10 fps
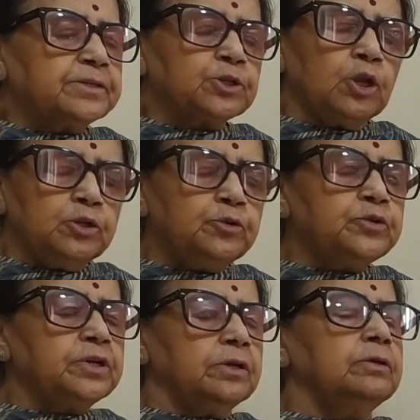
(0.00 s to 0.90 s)

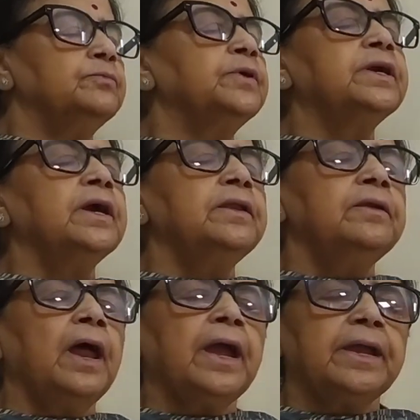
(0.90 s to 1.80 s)
solution, we can
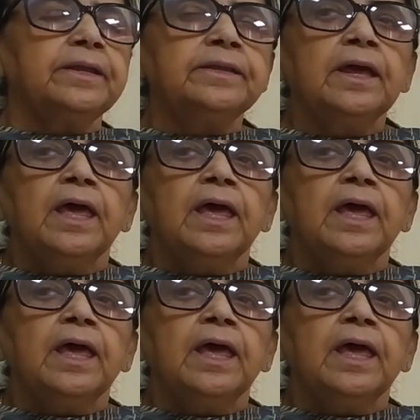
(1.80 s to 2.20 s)
write